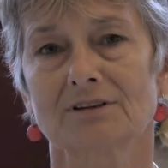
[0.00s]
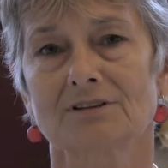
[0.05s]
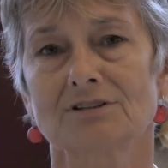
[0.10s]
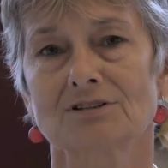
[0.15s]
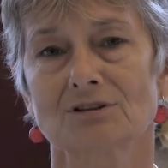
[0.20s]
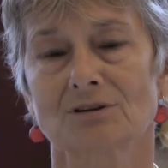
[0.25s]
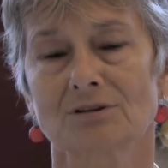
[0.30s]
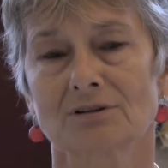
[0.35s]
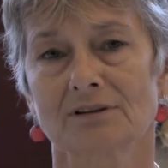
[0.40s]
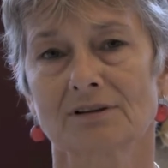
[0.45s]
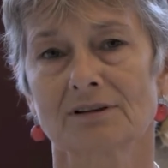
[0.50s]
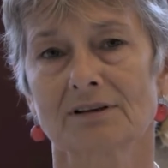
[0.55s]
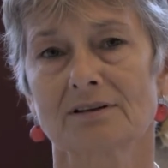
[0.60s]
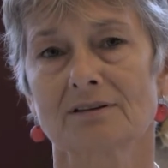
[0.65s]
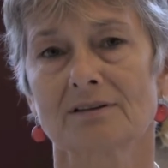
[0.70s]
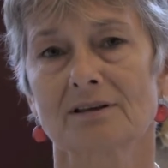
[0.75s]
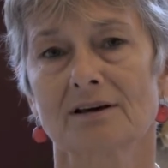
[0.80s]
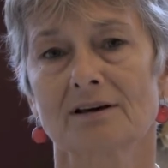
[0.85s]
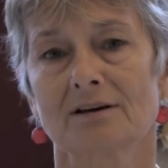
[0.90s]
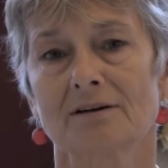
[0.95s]

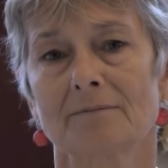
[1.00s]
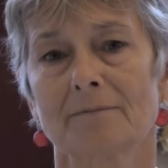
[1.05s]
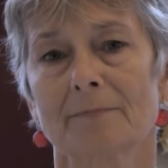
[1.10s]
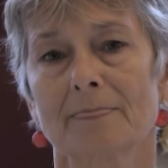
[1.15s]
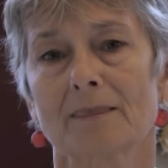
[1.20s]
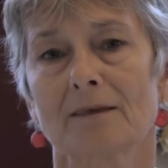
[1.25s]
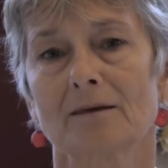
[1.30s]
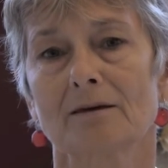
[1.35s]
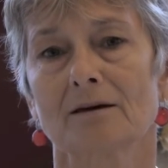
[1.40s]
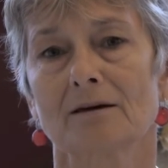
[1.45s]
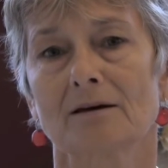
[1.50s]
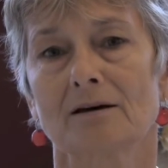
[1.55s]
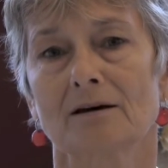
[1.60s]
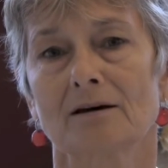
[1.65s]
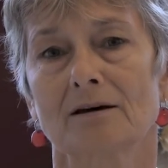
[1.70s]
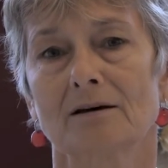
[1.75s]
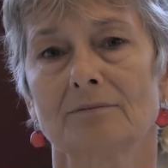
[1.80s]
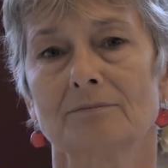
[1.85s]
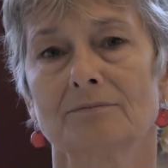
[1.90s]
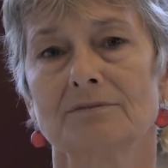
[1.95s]
certainly the
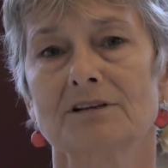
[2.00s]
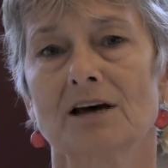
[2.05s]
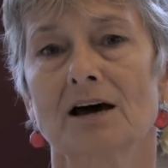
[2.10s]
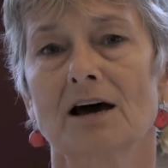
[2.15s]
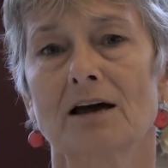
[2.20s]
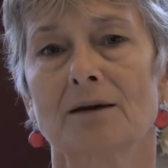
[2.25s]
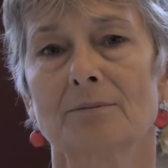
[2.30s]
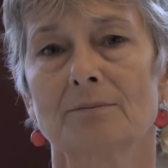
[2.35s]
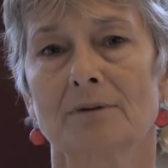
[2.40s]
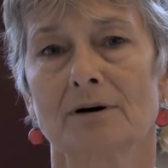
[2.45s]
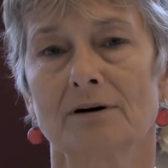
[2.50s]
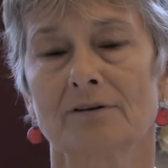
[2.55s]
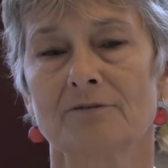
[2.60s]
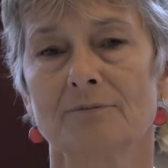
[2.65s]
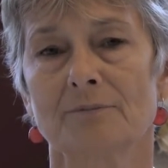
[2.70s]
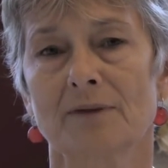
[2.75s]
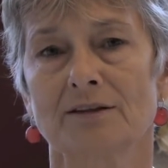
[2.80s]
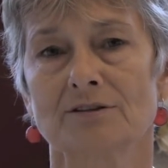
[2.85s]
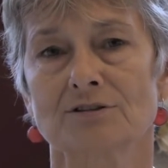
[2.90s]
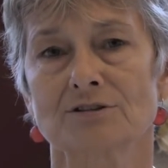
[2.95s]
time of
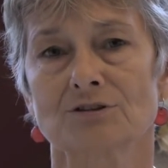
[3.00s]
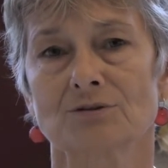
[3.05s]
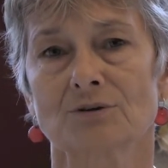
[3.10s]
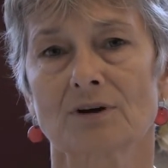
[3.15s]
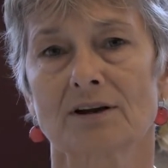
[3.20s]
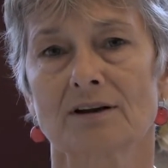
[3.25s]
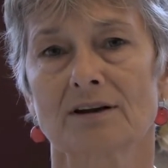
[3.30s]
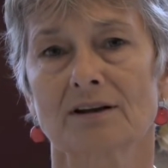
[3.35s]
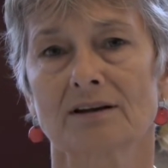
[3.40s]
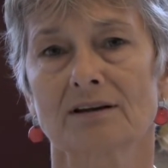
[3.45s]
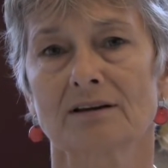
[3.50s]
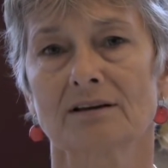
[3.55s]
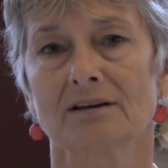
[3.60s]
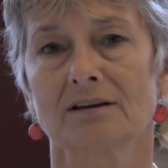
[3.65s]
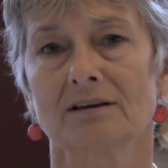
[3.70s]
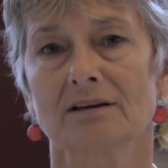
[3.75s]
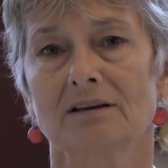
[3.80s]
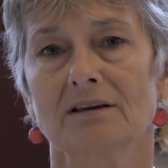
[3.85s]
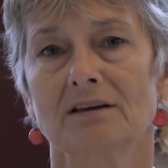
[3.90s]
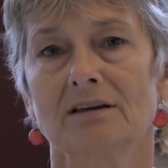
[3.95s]
menstruating
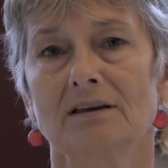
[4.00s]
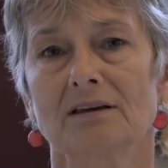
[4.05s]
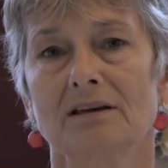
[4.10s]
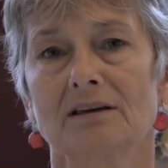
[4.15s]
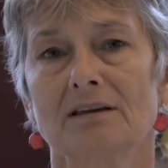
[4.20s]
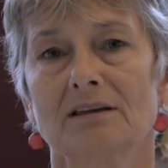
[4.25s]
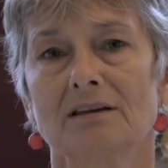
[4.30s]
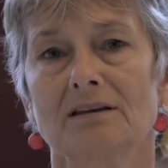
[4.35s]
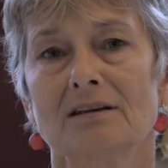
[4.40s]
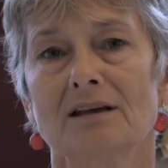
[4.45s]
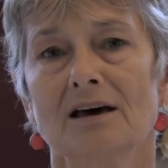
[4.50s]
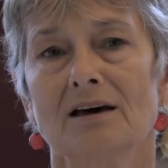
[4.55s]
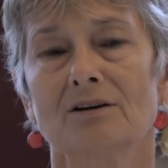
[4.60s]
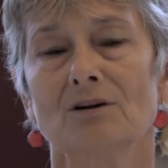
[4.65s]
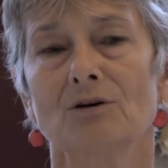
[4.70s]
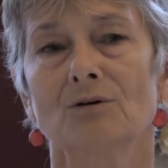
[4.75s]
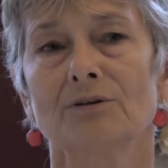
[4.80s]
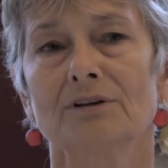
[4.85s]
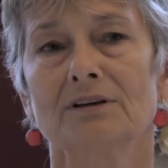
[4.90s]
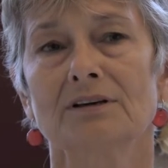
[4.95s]

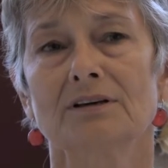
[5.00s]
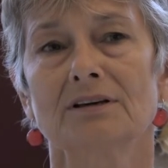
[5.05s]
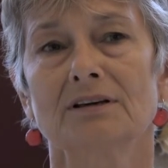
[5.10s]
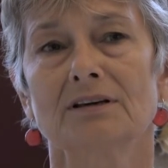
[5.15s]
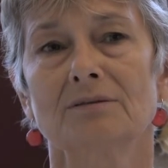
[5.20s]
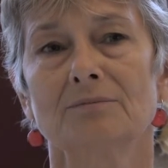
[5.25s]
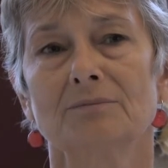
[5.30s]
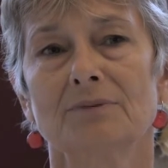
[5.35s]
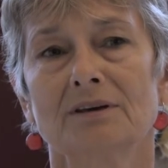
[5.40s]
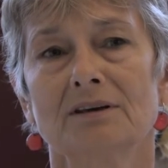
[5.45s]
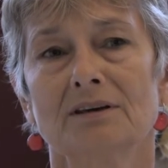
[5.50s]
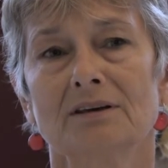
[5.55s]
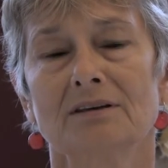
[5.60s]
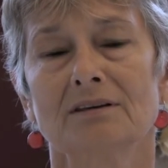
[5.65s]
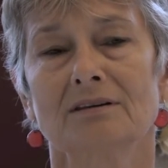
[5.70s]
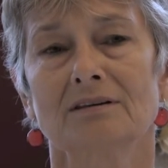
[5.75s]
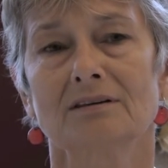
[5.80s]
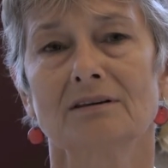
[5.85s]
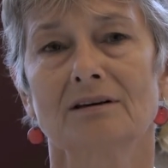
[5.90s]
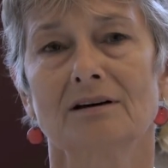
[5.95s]
not only can
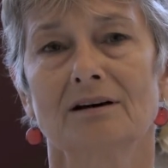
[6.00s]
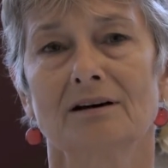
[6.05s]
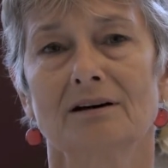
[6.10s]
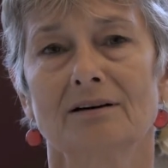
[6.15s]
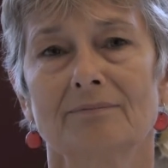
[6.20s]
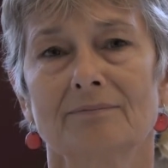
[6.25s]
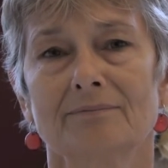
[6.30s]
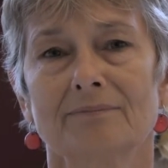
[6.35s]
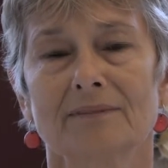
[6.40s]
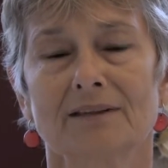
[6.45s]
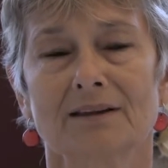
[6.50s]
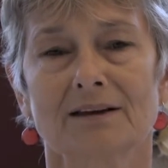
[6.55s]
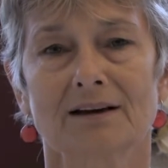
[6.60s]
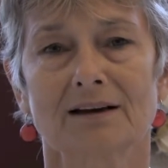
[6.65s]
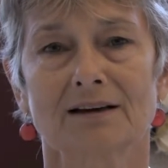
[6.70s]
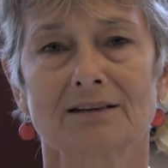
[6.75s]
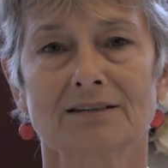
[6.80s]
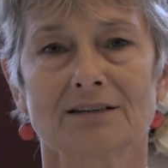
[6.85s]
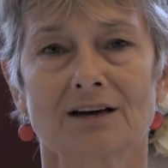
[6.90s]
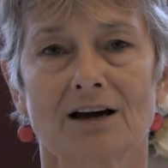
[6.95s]
be
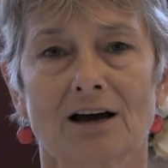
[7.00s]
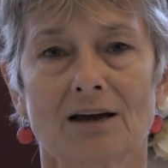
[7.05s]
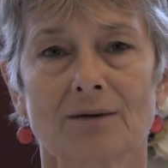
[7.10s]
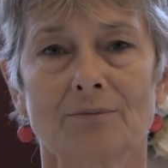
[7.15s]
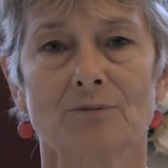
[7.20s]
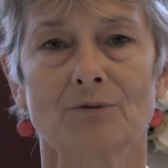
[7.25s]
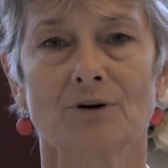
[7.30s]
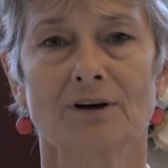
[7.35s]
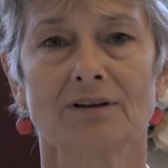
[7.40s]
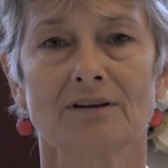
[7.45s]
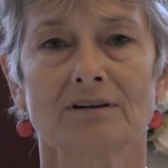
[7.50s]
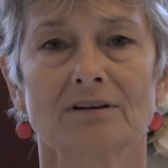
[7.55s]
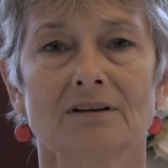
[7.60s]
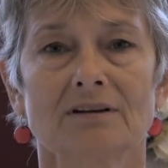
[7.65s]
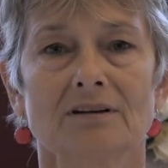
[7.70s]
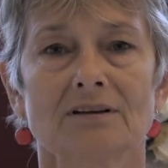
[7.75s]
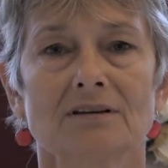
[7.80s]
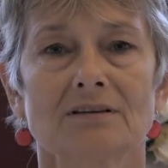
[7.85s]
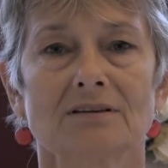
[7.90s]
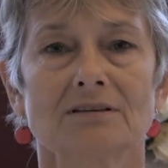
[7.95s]
a time when
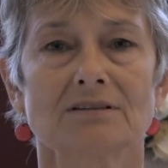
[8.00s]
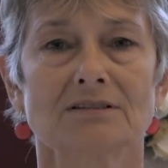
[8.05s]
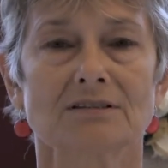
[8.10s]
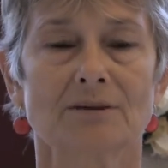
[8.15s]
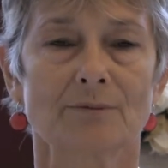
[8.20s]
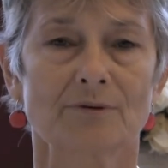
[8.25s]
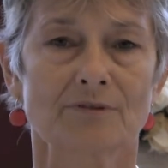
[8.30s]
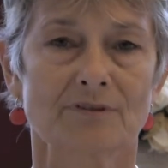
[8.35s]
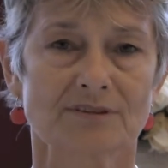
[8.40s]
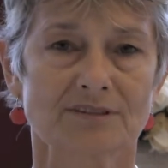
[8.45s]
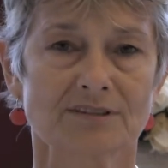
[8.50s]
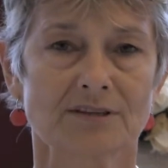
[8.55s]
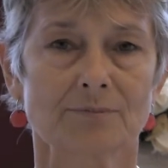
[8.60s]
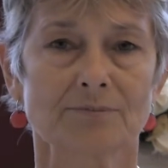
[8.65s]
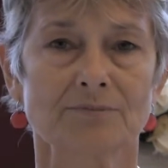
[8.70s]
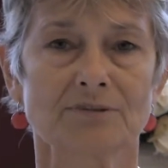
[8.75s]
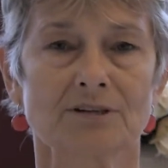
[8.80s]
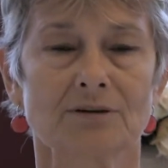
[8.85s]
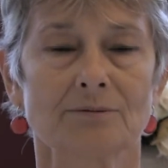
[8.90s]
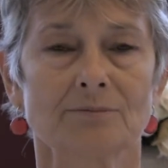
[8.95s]
some of the
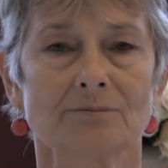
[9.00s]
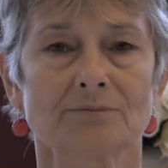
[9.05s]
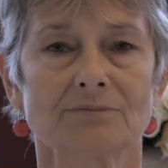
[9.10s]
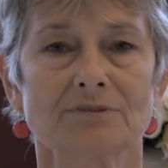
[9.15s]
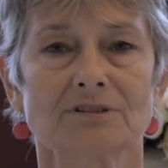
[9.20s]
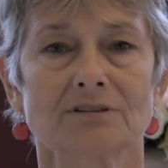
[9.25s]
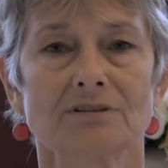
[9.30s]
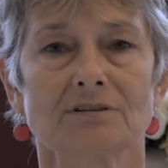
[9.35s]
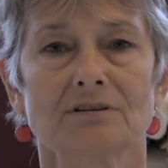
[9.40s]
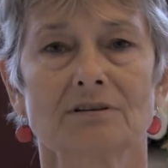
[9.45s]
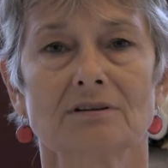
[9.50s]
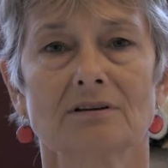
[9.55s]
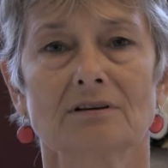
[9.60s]
symptoms,